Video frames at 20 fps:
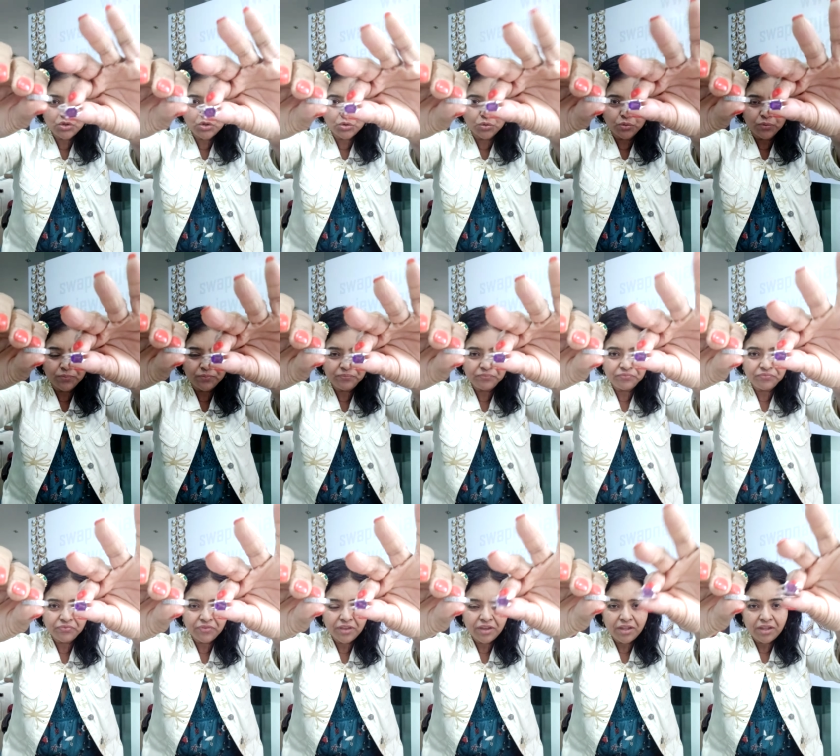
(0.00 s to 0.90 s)
two
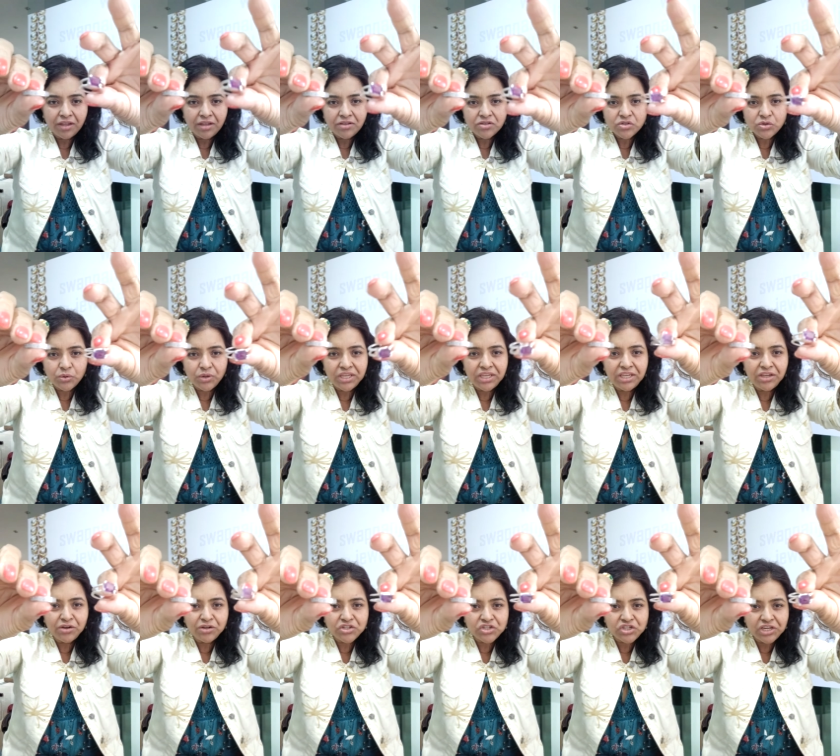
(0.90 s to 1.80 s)
so
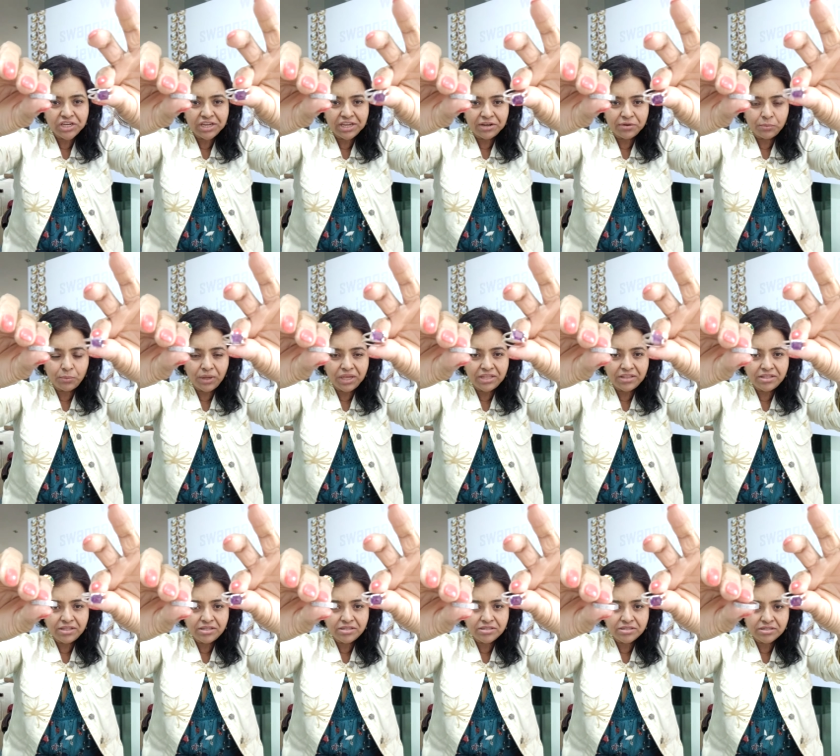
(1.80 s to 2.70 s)
he or she can wear
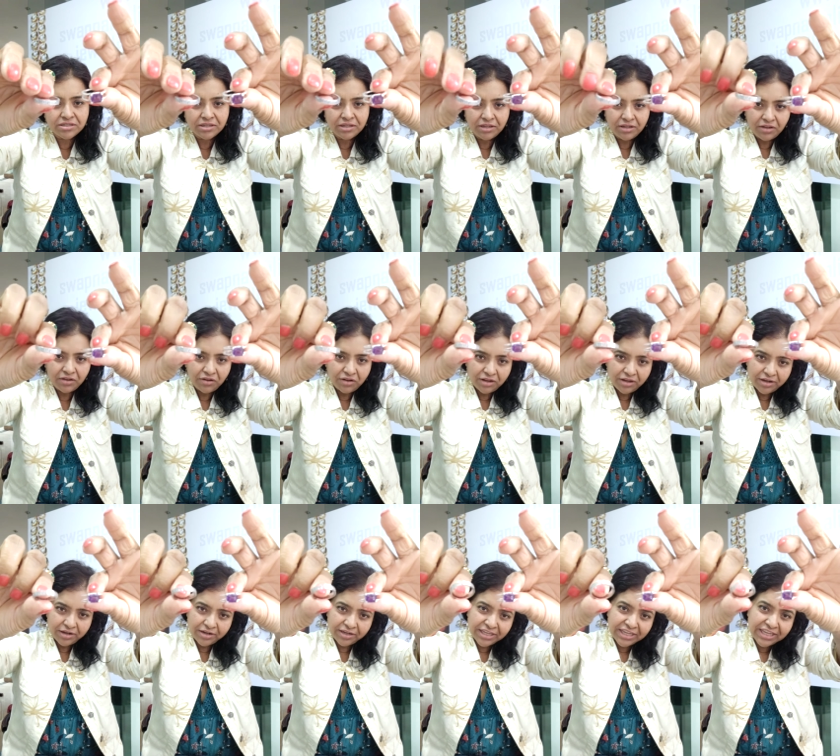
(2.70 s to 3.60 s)
this
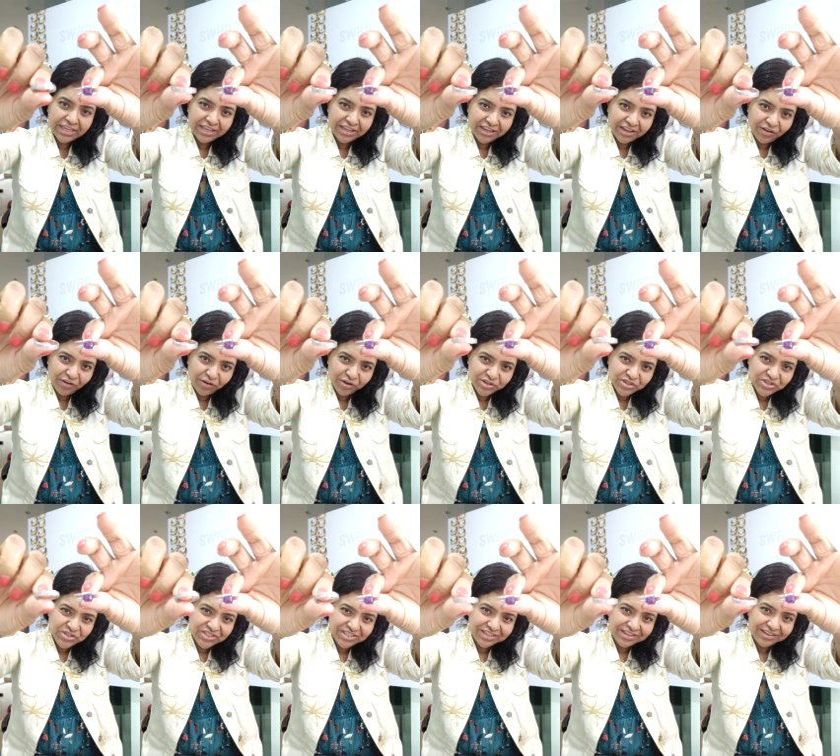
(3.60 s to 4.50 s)
and he or
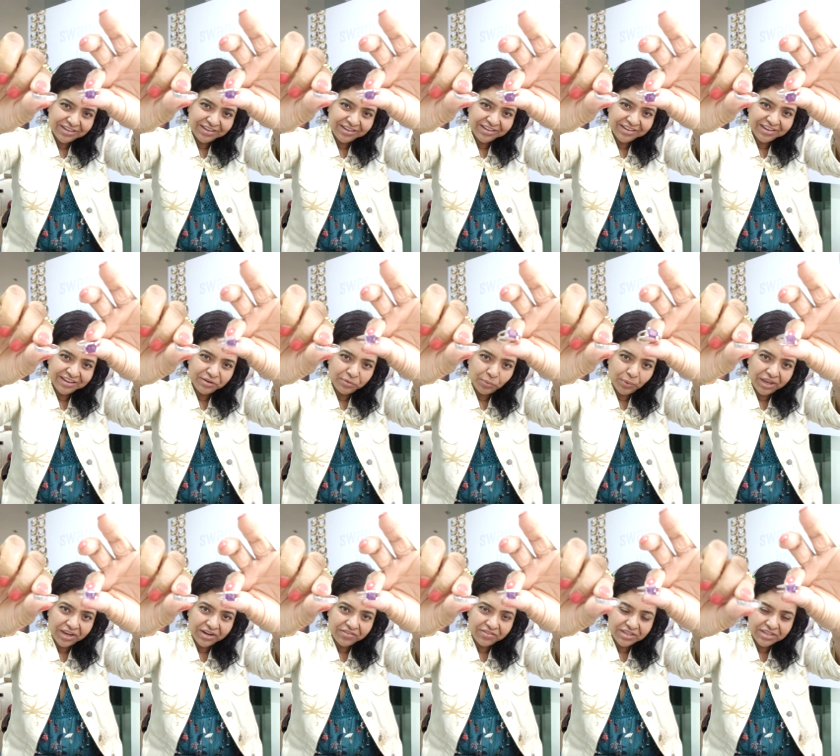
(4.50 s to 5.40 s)
she can
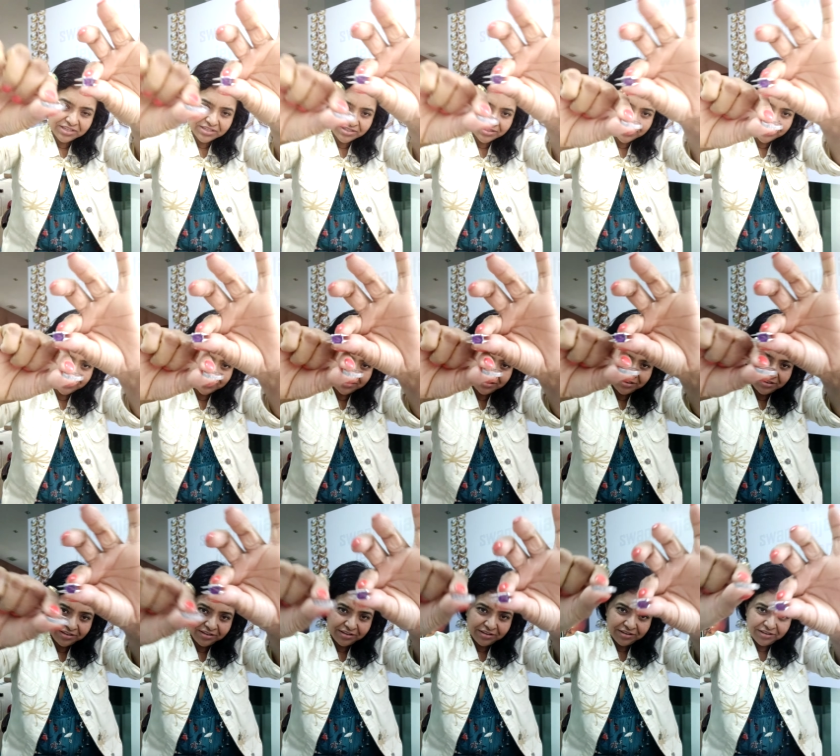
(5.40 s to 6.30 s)
wear this
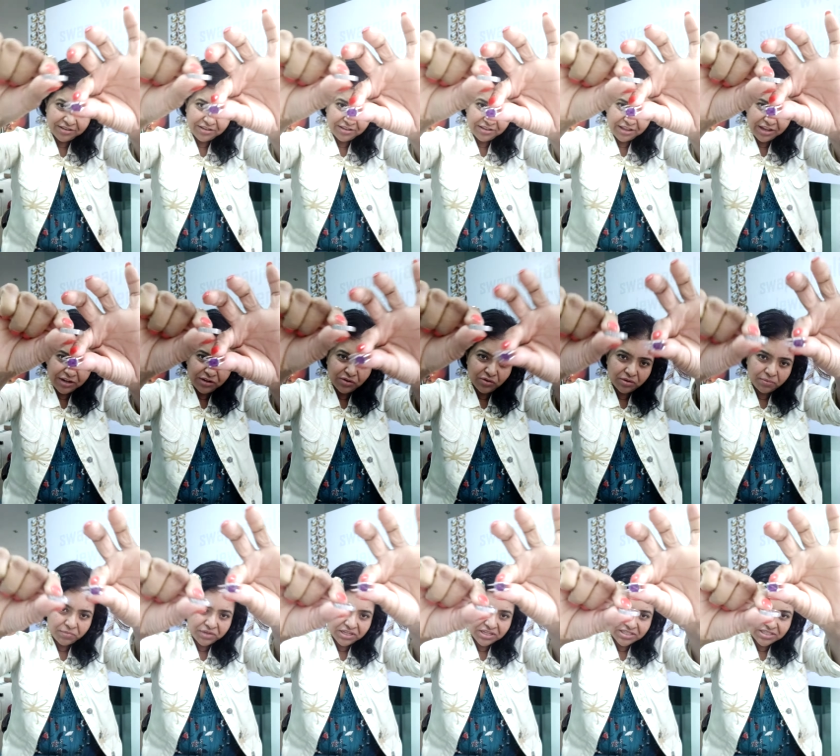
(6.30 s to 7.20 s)
and you
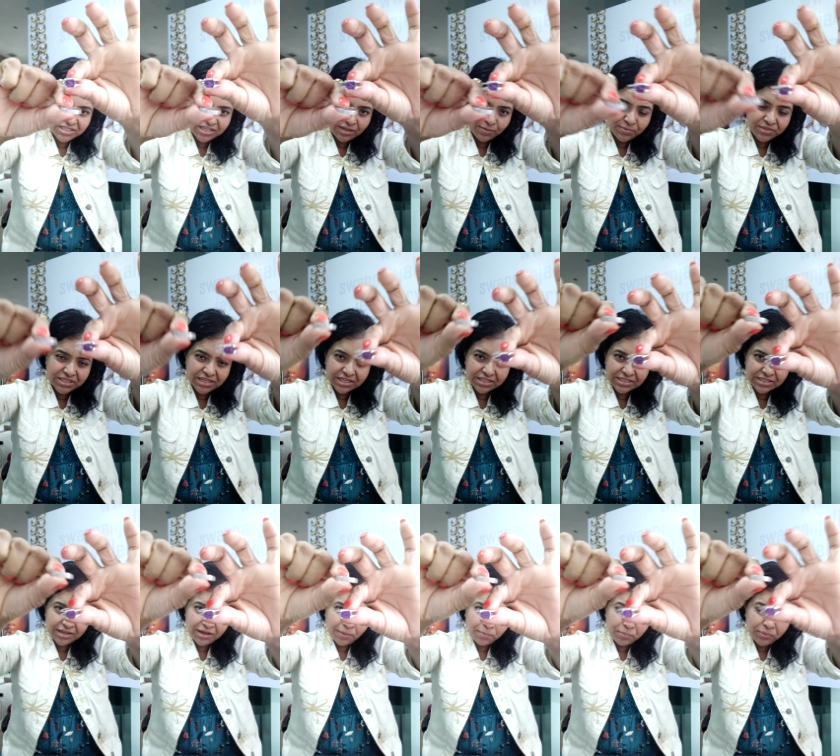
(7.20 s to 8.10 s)
can be a
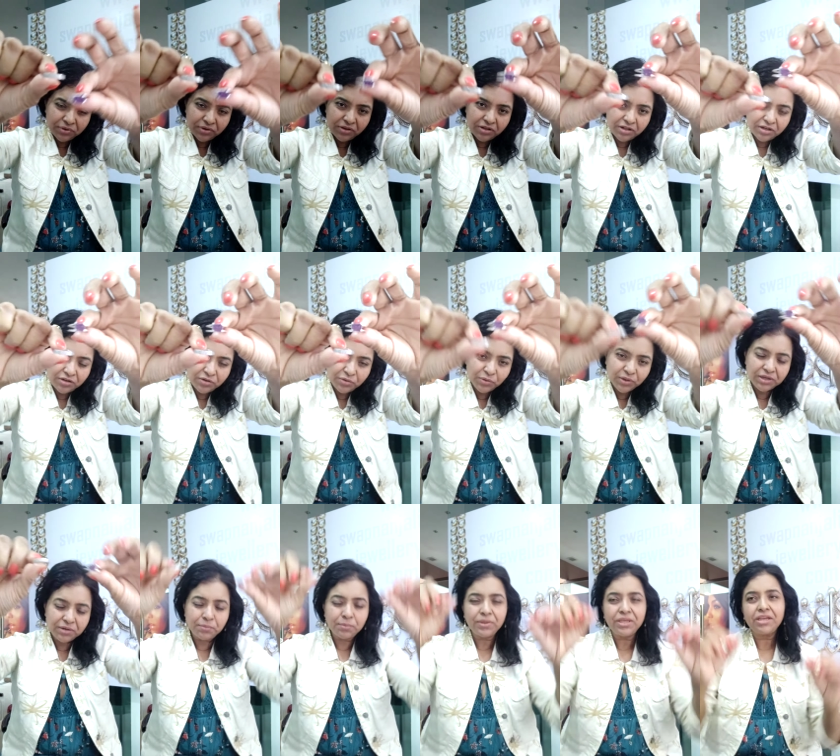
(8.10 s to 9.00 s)
same-sex couple you
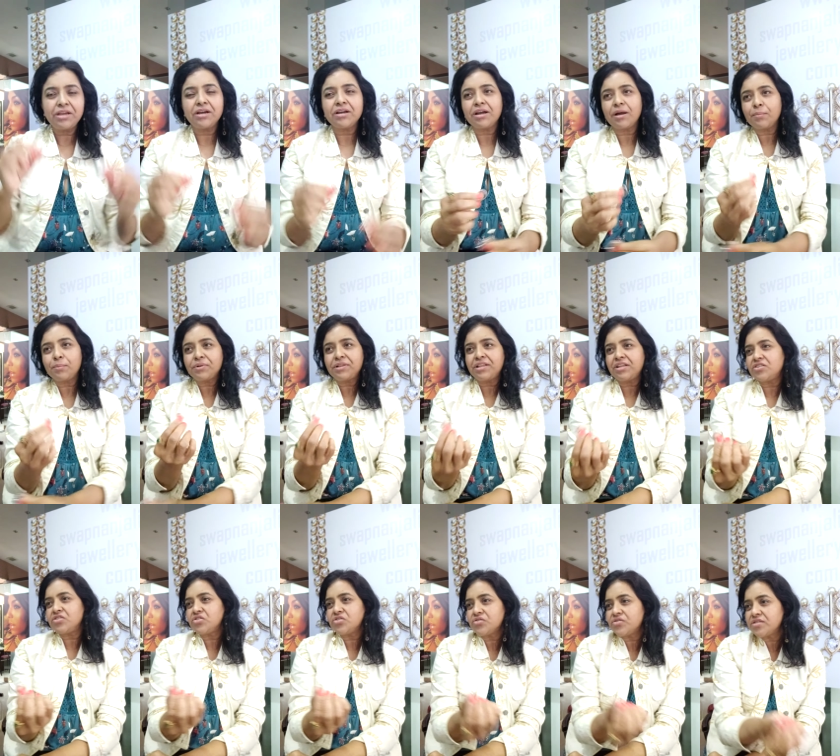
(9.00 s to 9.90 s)
can be a couple
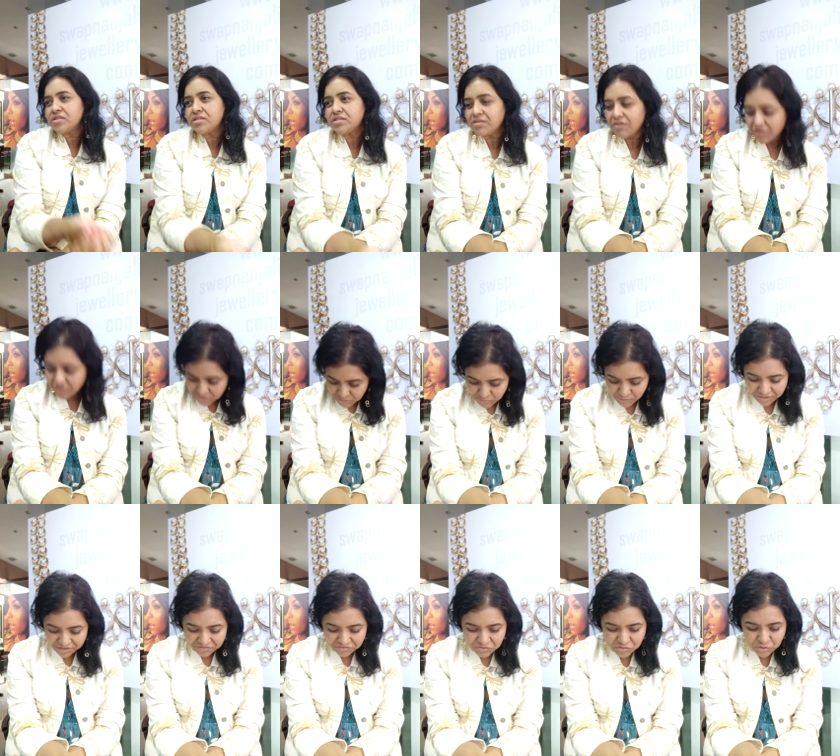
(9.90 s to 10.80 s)
that chooses not to
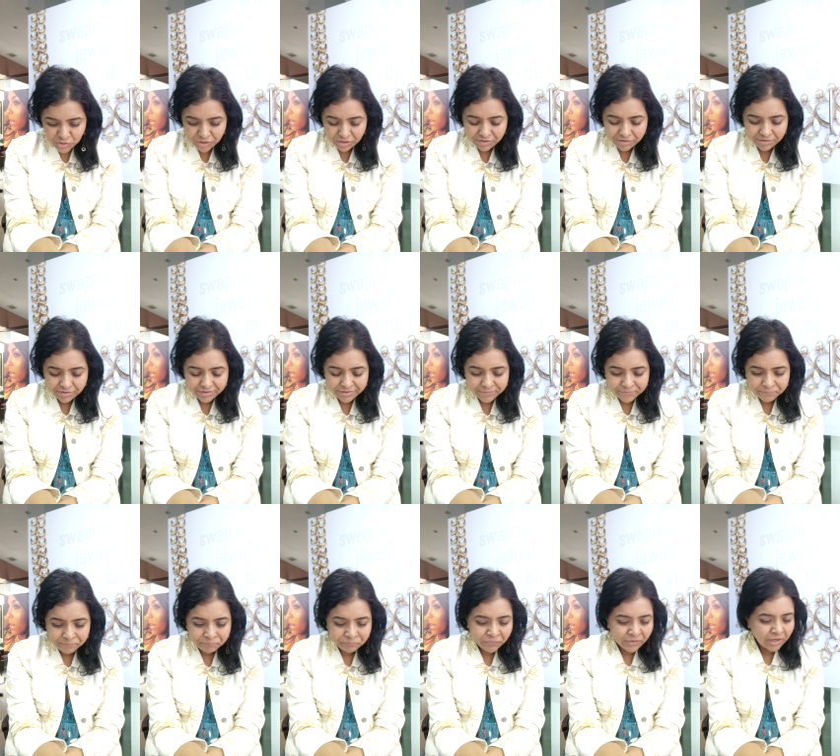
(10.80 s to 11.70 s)
have
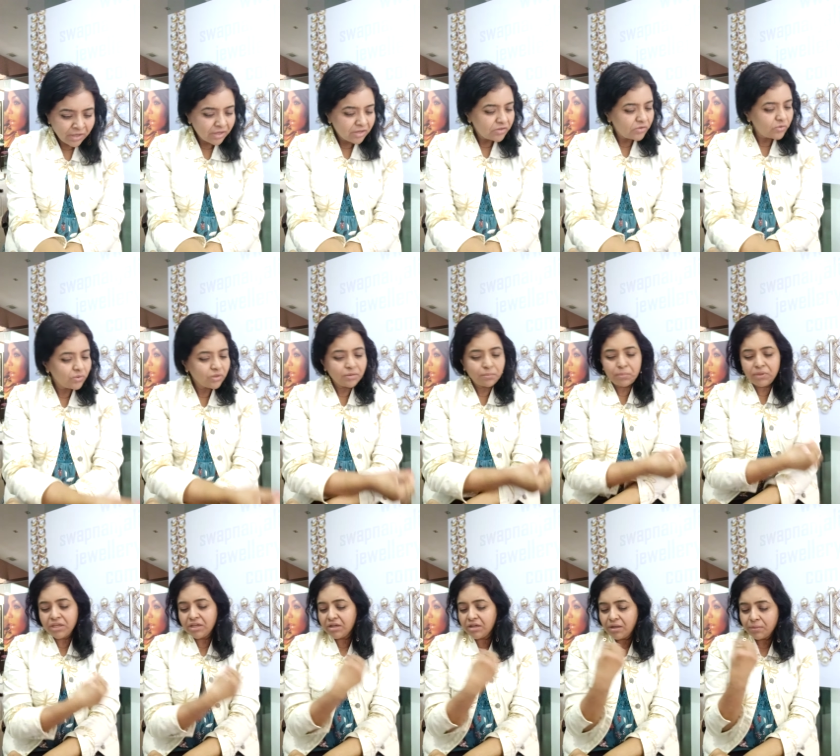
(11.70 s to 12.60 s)
children you can
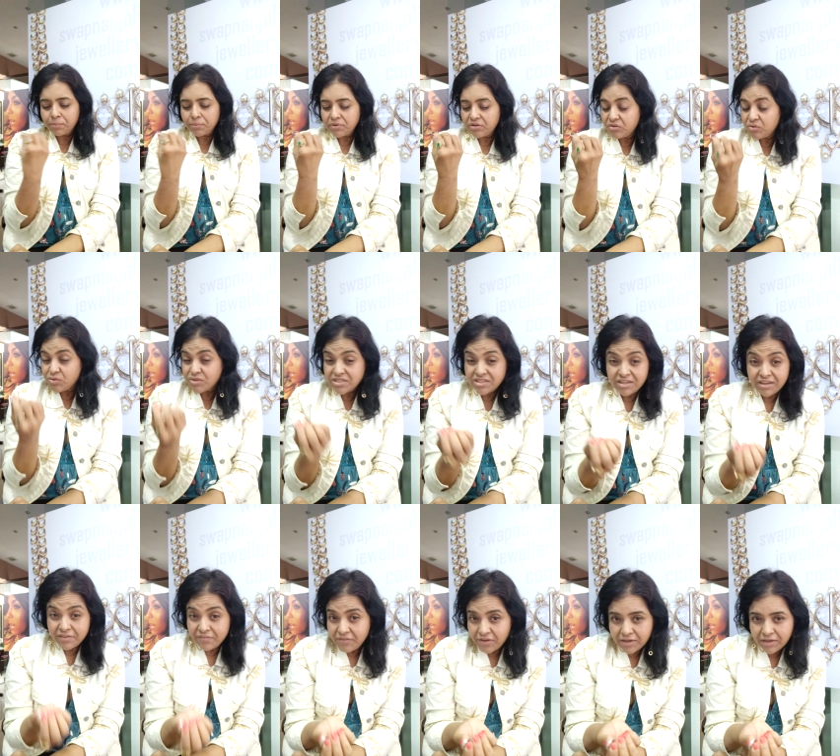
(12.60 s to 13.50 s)
be a couple who's
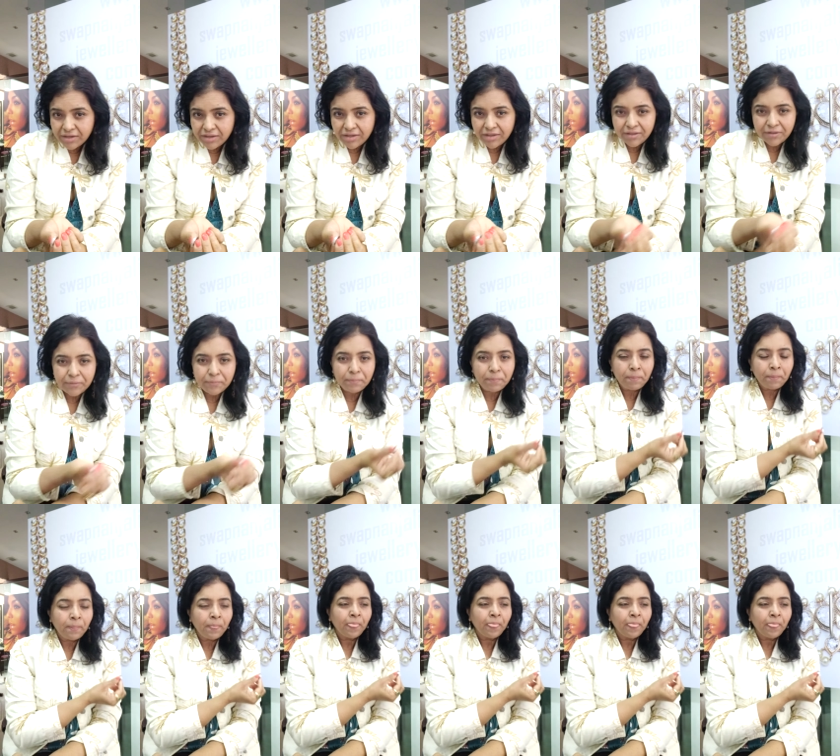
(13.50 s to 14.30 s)
living in